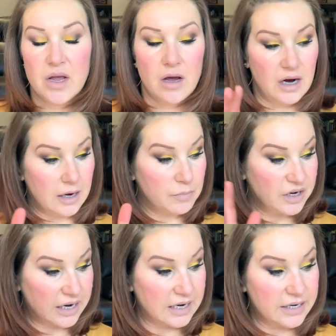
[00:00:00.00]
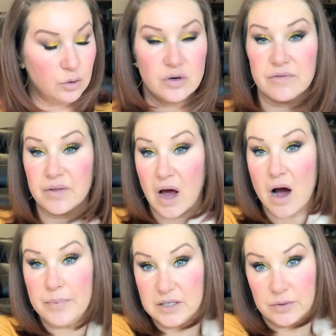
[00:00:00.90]
and I'm going to clean all of the
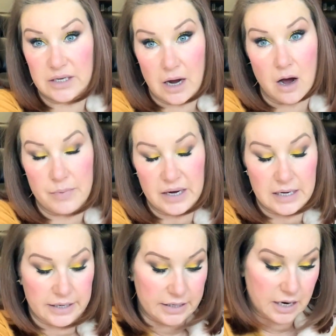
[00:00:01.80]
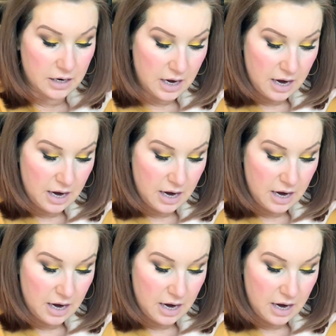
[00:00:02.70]
carpets with the carpet cleaner.